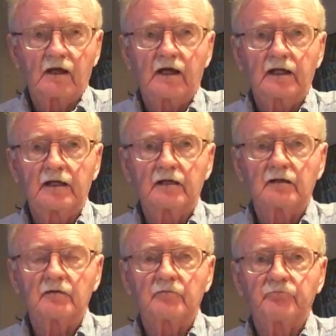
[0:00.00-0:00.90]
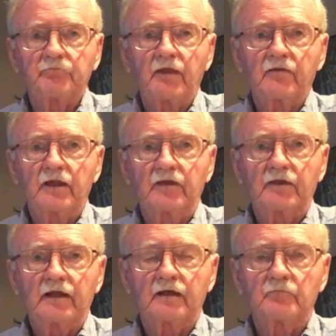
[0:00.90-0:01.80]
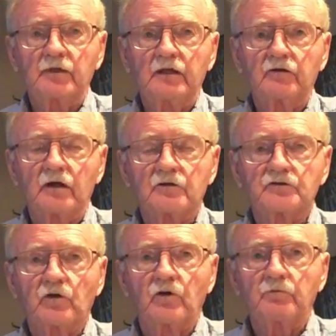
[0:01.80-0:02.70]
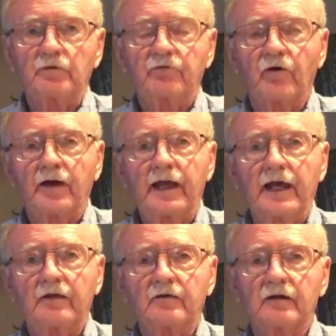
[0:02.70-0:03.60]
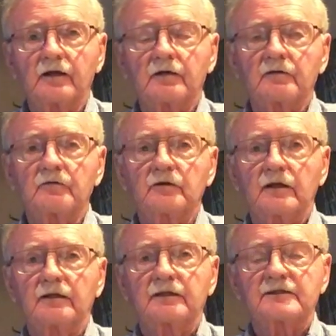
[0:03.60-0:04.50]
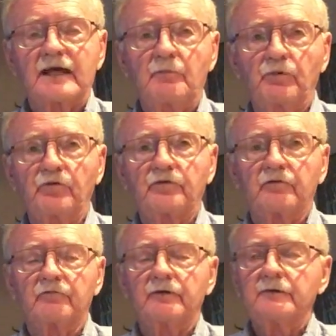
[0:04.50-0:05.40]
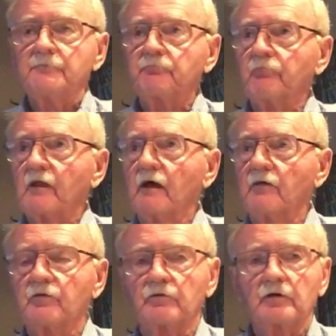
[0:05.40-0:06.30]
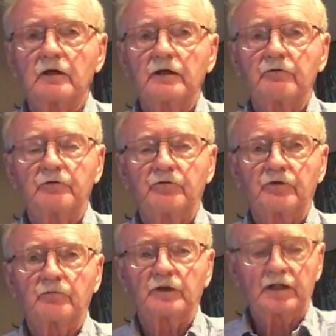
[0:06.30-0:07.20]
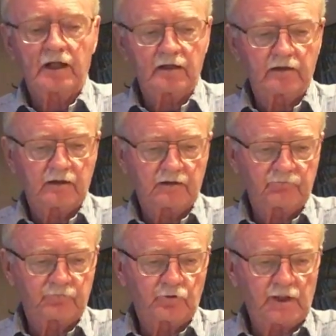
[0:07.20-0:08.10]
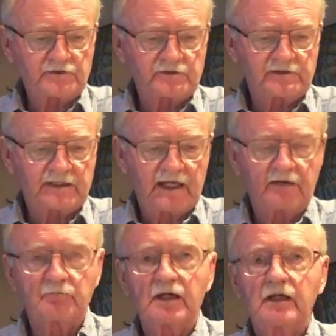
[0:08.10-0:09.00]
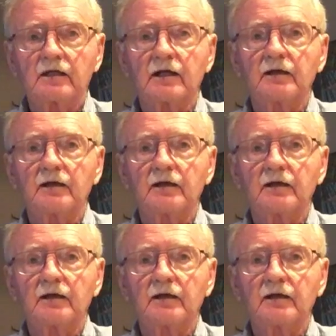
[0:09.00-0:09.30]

I think they can be shown beforehand samples of other interviews that were done. Questions can be